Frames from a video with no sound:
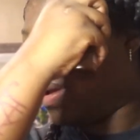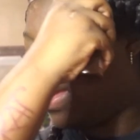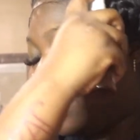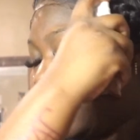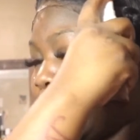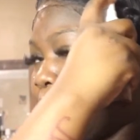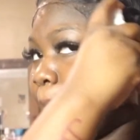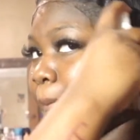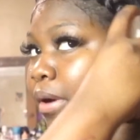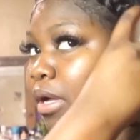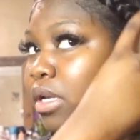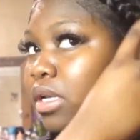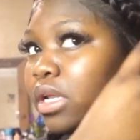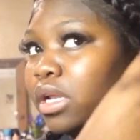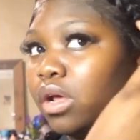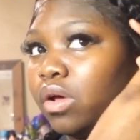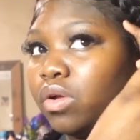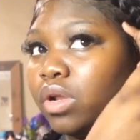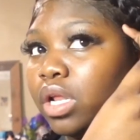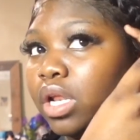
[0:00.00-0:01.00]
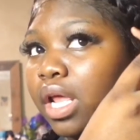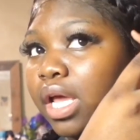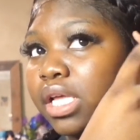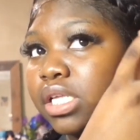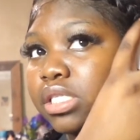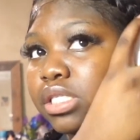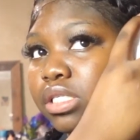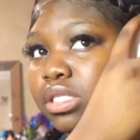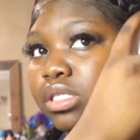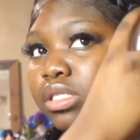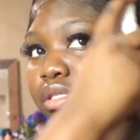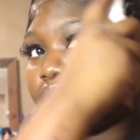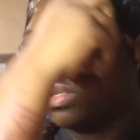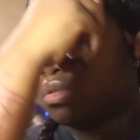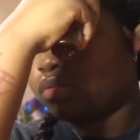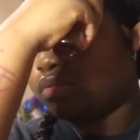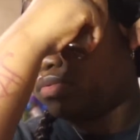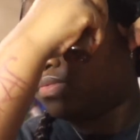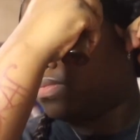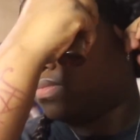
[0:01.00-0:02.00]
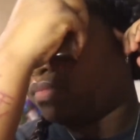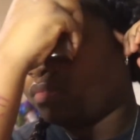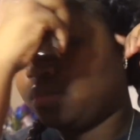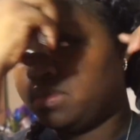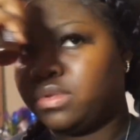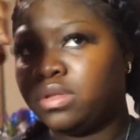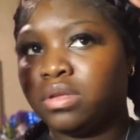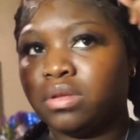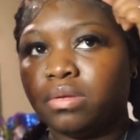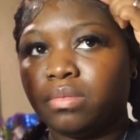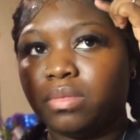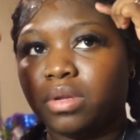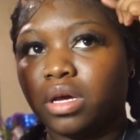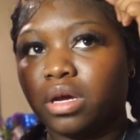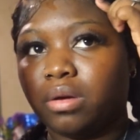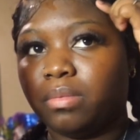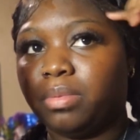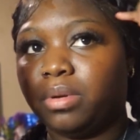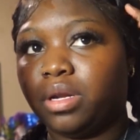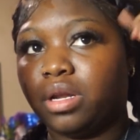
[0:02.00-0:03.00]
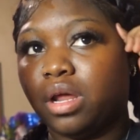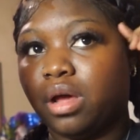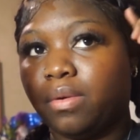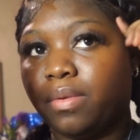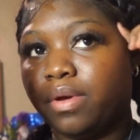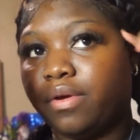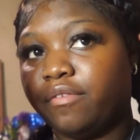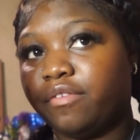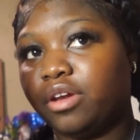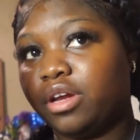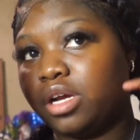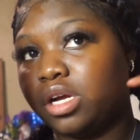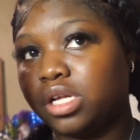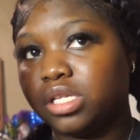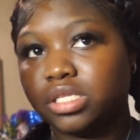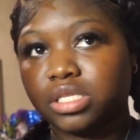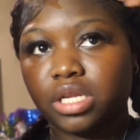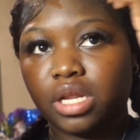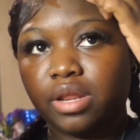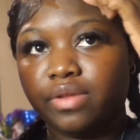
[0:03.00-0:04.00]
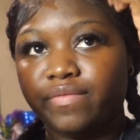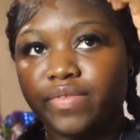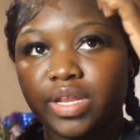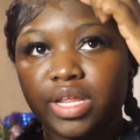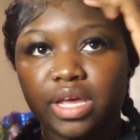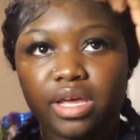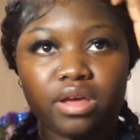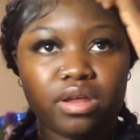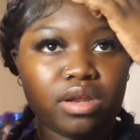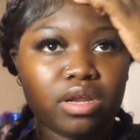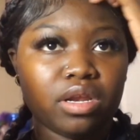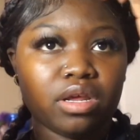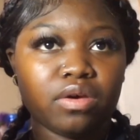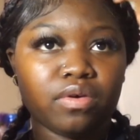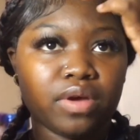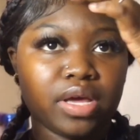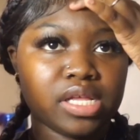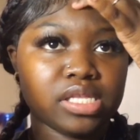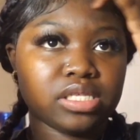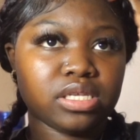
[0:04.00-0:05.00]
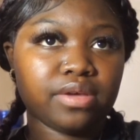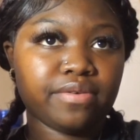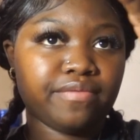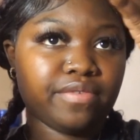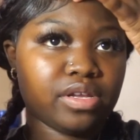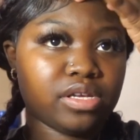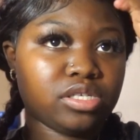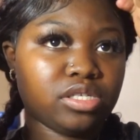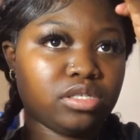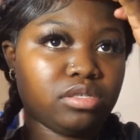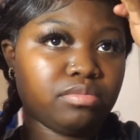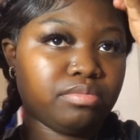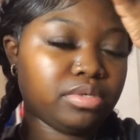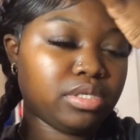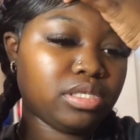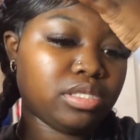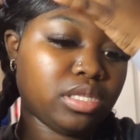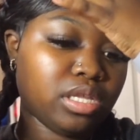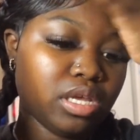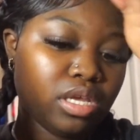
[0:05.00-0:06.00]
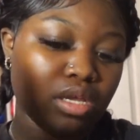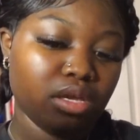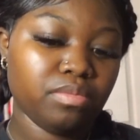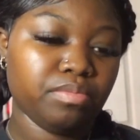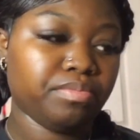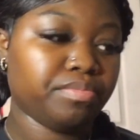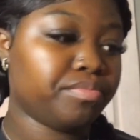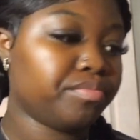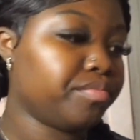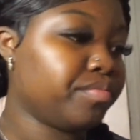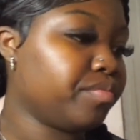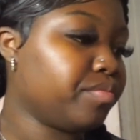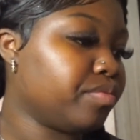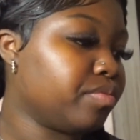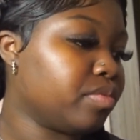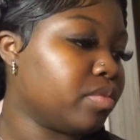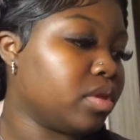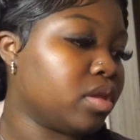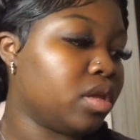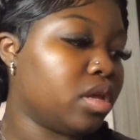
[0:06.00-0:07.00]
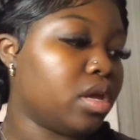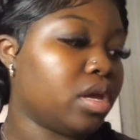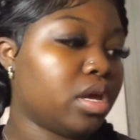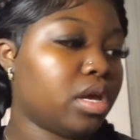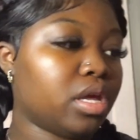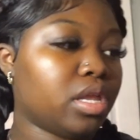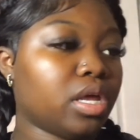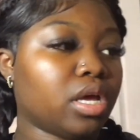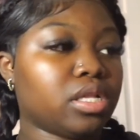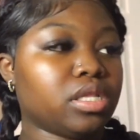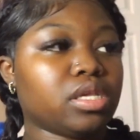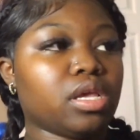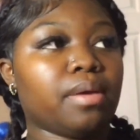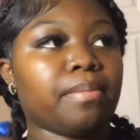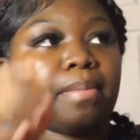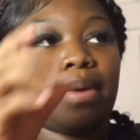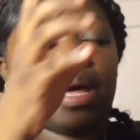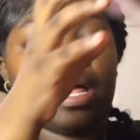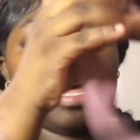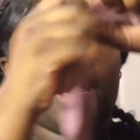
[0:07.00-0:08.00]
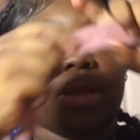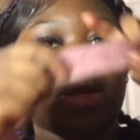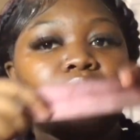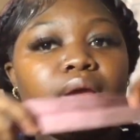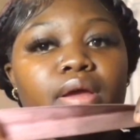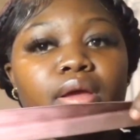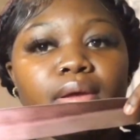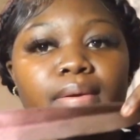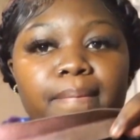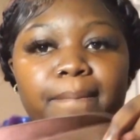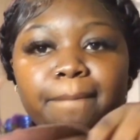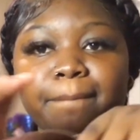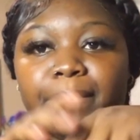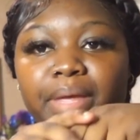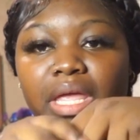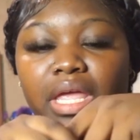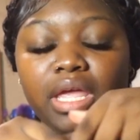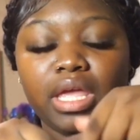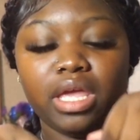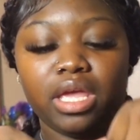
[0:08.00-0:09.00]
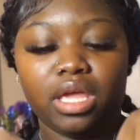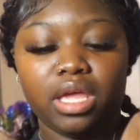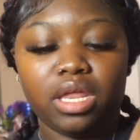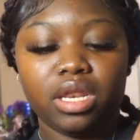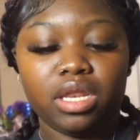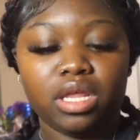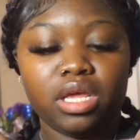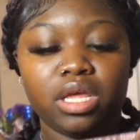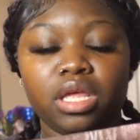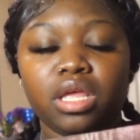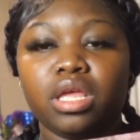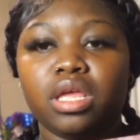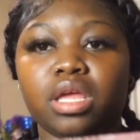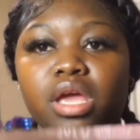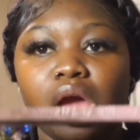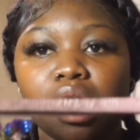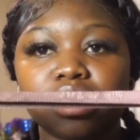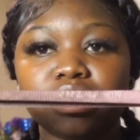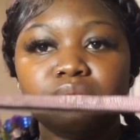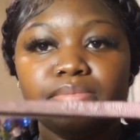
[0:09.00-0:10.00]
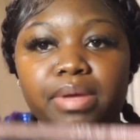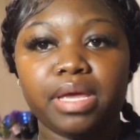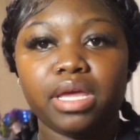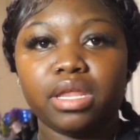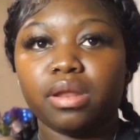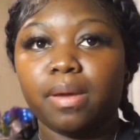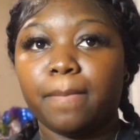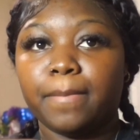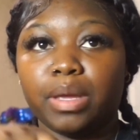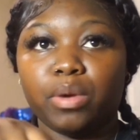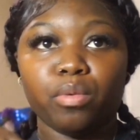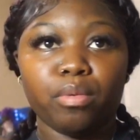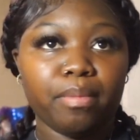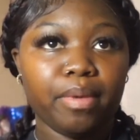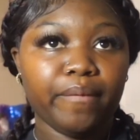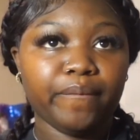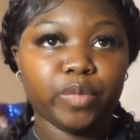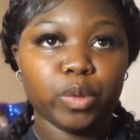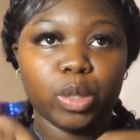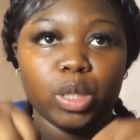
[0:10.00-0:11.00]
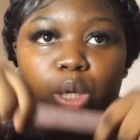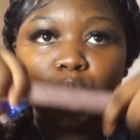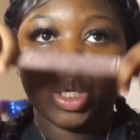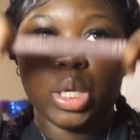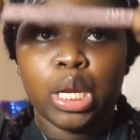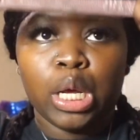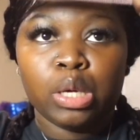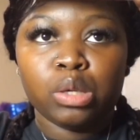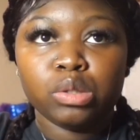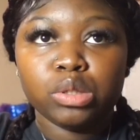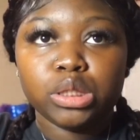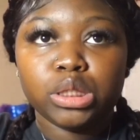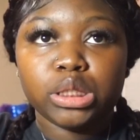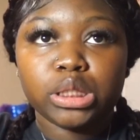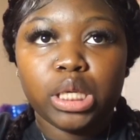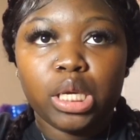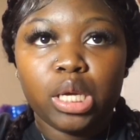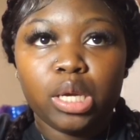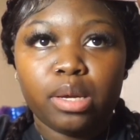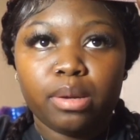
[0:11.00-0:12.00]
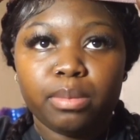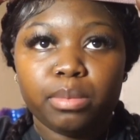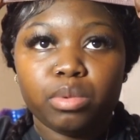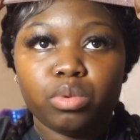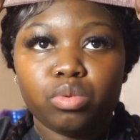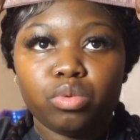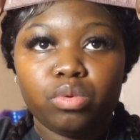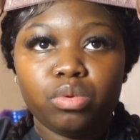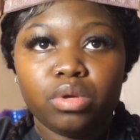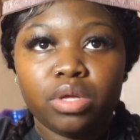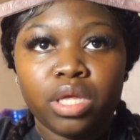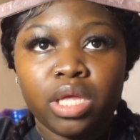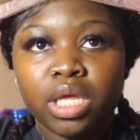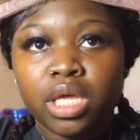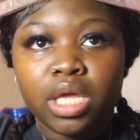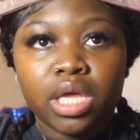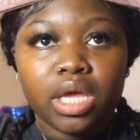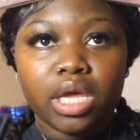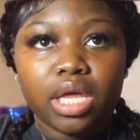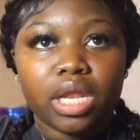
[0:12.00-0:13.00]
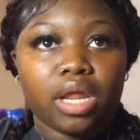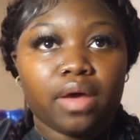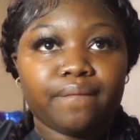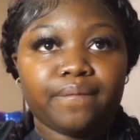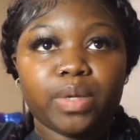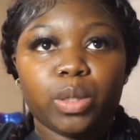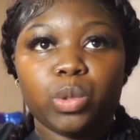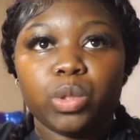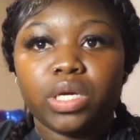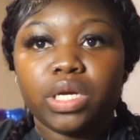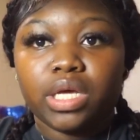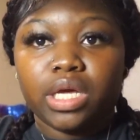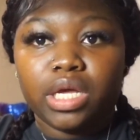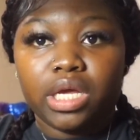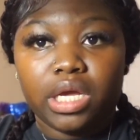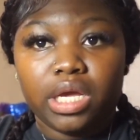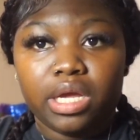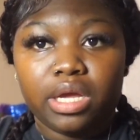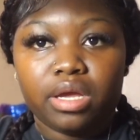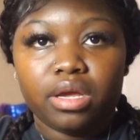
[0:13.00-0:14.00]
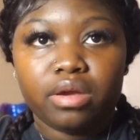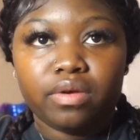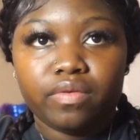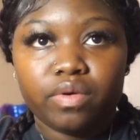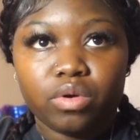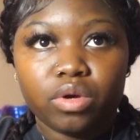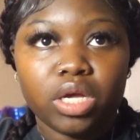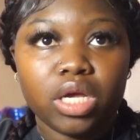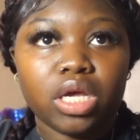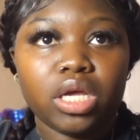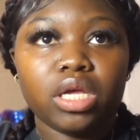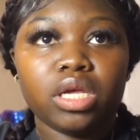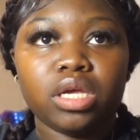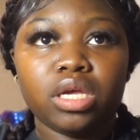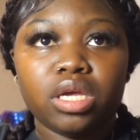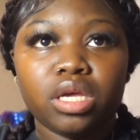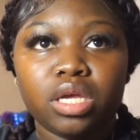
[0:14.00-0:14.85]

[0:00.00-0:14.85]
Kind of putting it on the lace and stuff. I'm not gonna put it all the way over here because it ain't even down and all this type of shit to be sticky. And I take my bend. Now this bend done been with me for a long time, boo. And I fold it in half, okay?